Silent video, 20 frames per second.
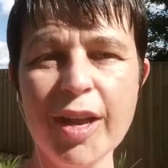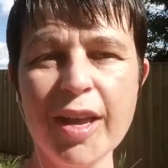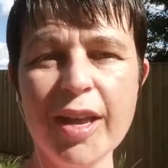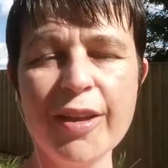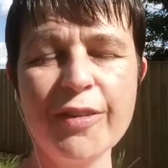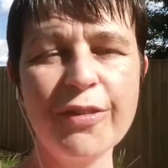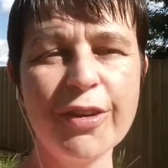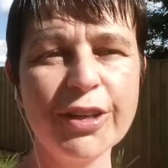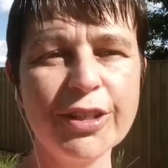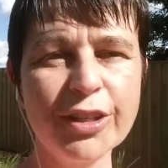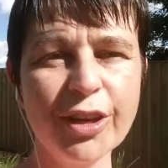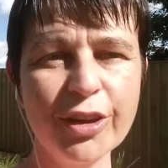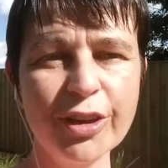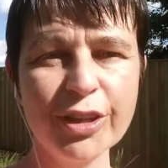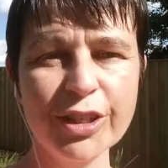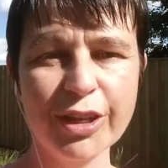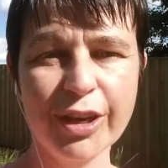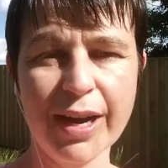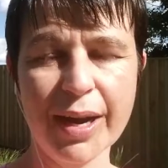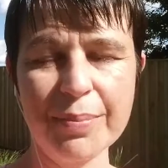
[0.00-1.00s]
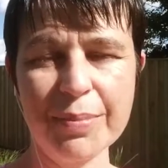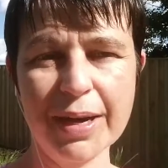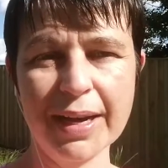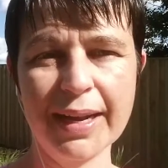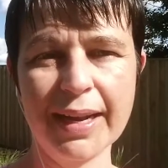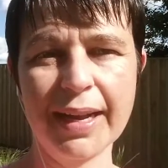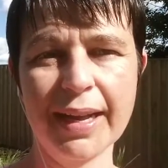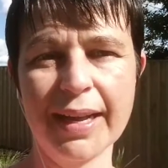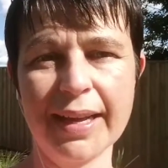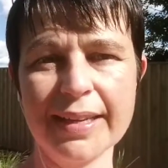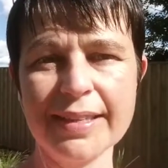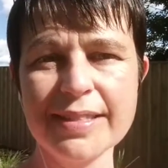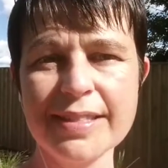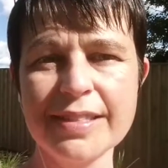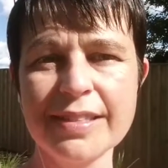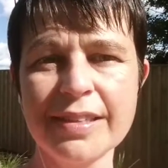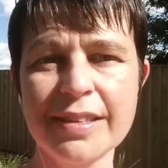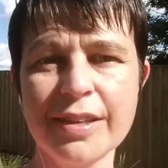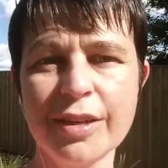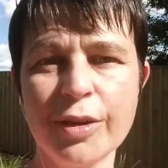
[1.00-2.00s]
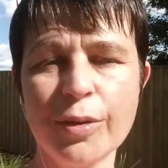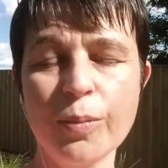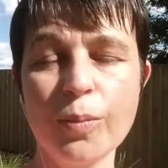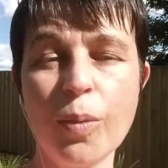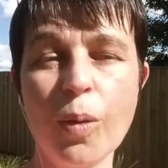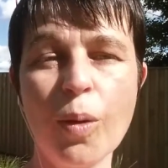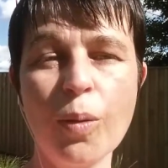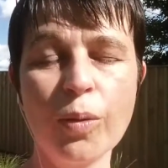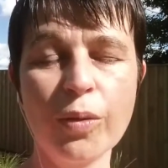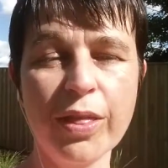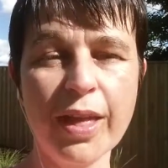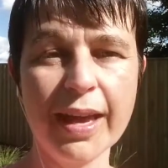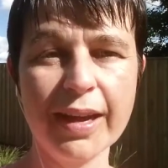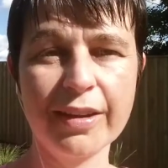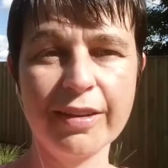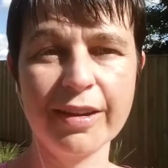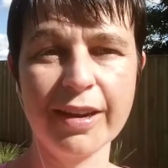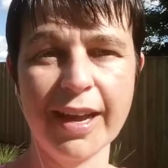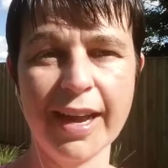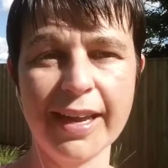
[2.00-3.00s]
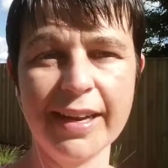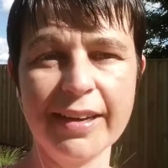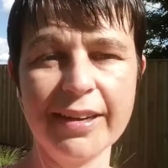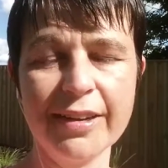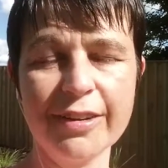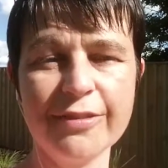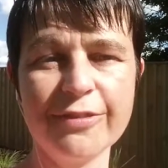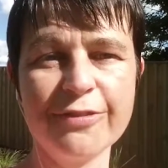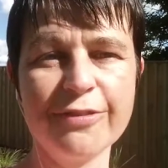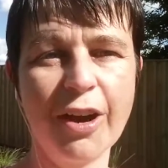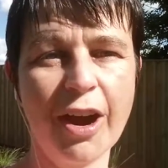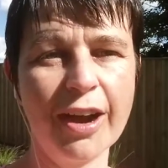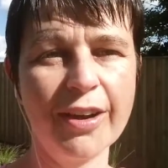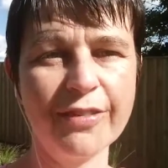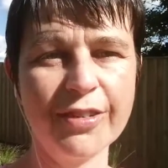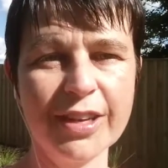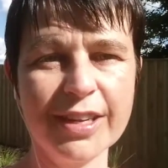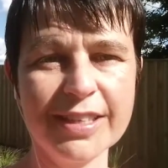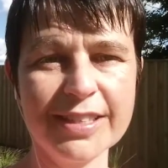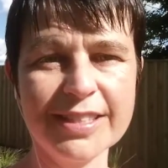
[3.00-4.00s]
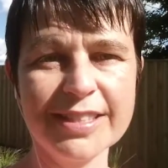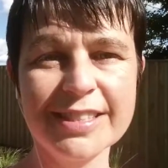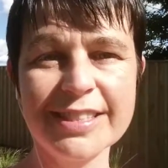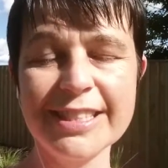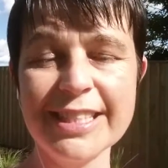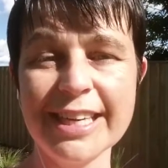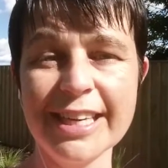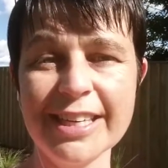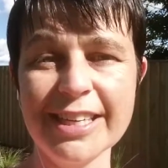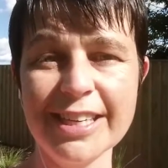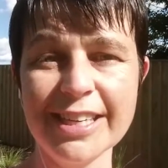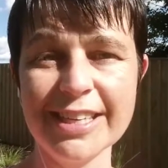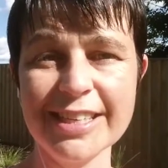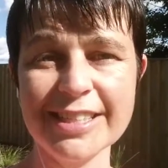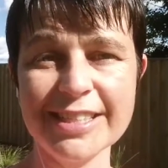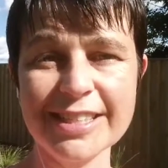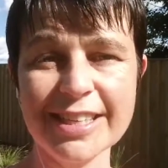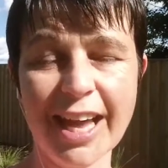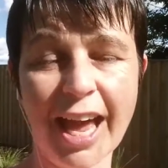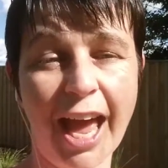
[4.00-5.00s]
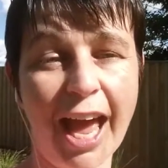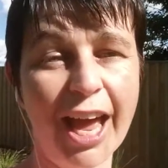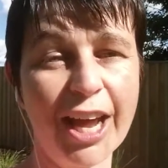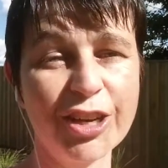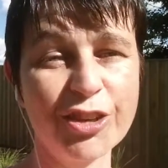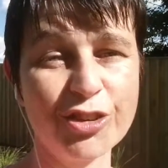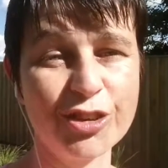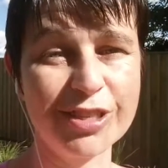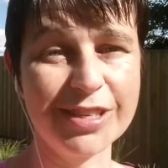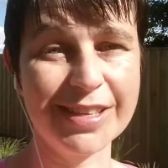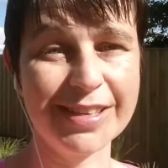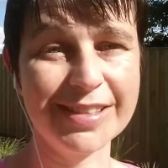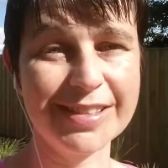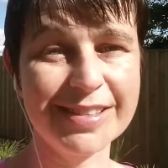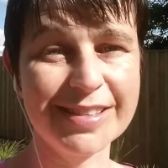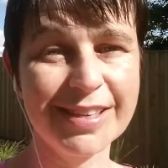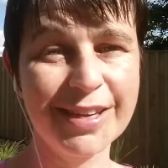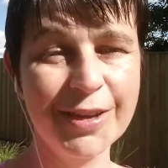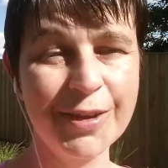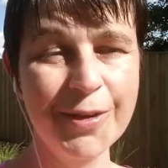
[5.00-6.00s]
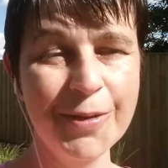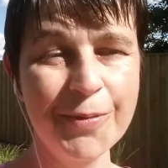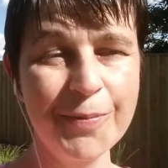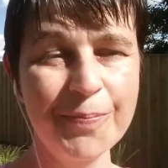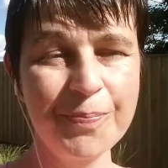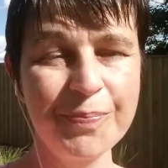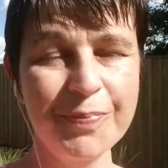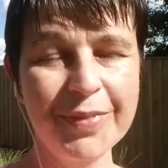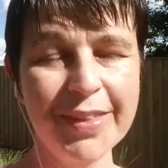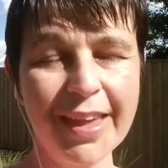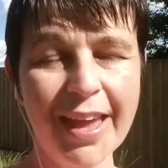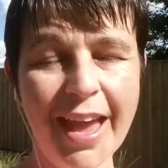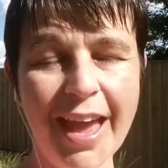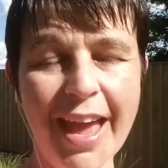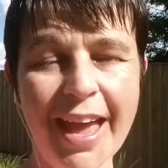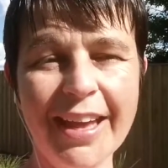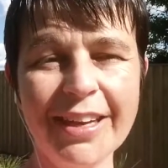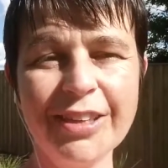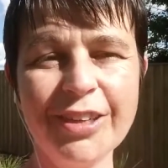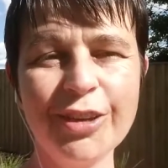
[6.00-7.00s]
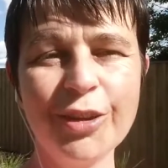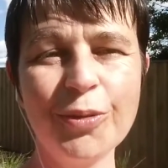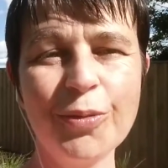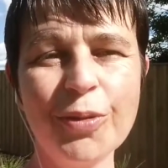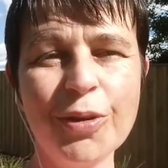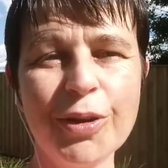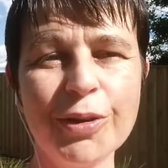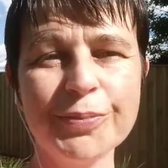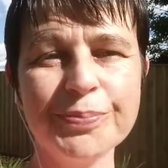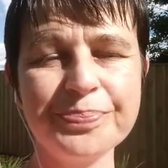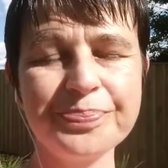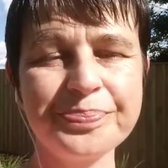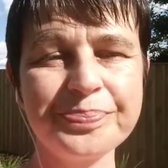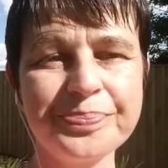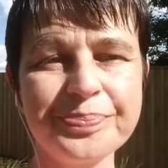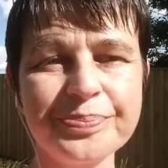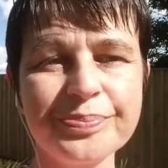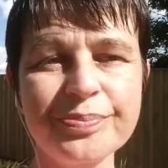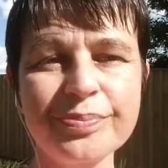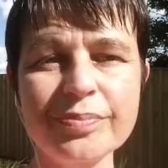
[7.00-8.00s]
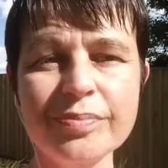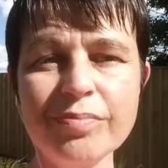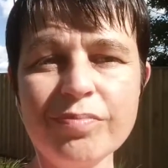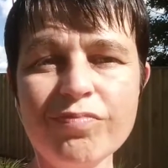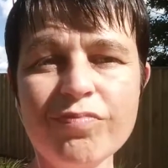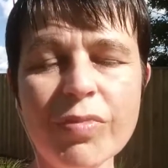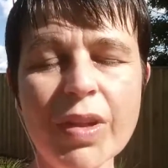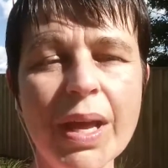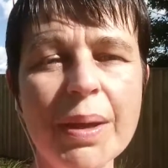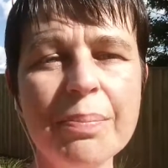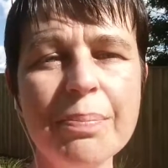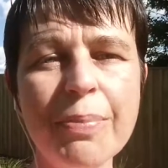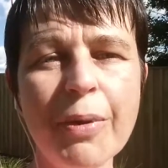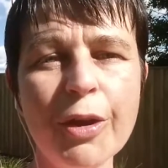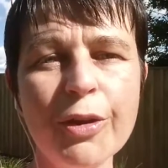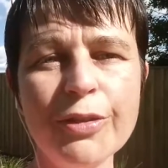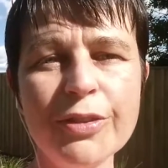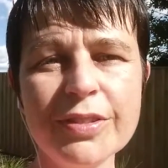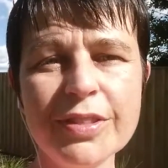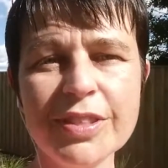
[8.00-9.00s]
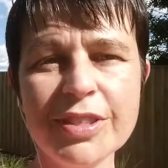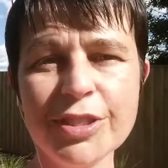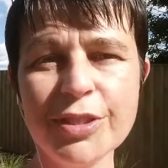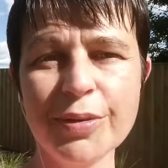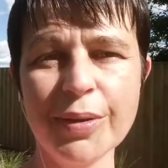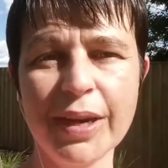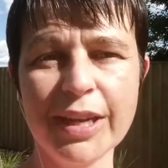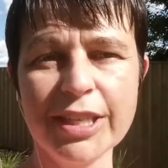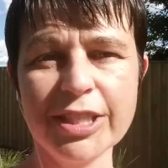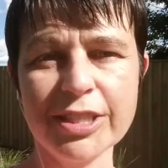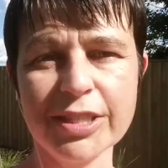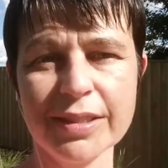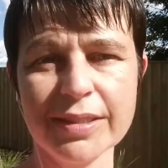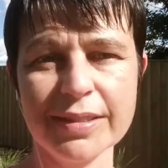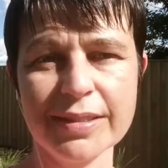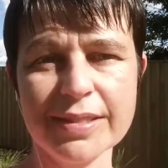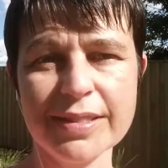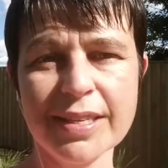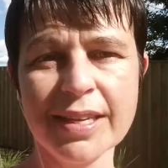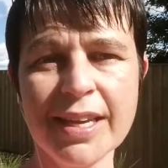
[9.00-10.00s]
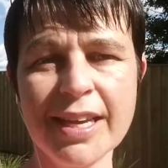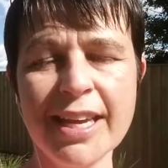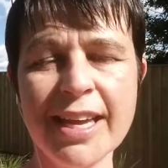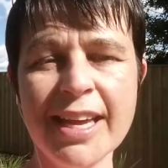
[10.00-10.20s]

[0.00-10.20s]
If I don't create my class, what will that create in 5 years, 10 years, 100 years? And you know what? In both situations,